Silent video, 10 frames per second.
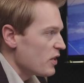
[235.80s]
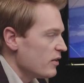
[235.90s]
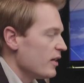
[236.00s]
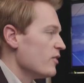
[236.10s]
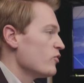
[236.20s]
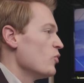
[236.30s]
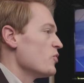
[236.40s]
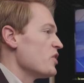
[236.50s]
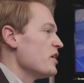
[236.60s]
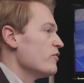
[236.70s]
it. And of
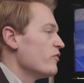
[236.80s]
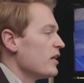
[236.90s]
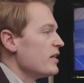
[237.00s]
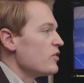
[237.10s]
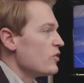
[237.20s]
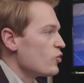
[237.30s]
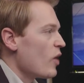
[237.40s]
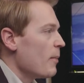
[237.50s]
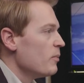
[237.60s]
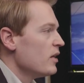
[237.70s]
course he fell into the
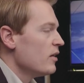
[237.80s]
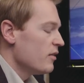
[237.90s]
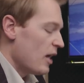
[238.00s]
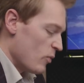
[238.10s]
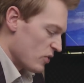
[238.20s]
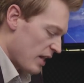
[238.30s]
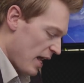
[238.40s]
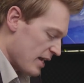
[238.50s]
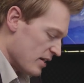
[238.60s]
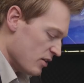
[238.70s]
trap that was
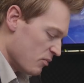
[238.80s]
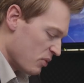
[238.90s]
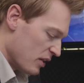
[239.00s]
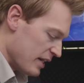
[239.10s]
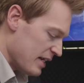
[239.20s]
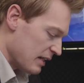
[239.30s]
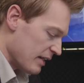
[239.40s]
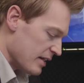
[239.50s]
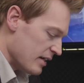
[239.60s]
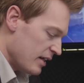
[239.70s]
laid
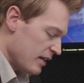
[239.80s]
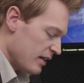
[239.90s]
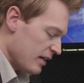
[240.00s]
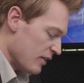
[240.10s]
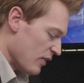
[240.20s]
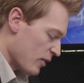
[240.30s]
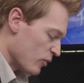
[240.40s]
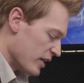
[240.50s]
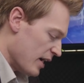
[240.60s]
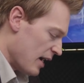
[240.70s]
politically in that
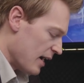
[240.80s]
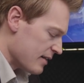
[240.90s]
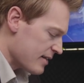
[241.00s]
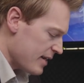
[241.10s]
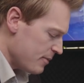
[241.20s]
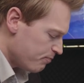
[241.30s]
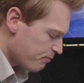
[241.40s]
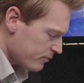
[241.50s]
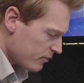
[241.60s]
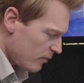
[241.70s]
regard. See,
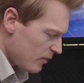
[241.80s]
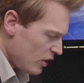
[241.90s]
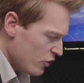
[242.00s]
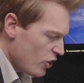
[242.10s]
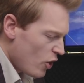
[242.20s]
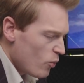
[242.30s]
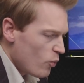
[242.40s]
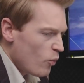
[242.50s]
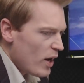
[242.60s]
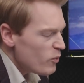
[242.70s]
you know,
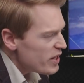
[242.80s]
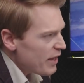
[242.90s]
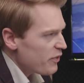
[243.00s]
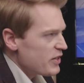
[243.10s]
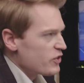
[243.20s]
when we get these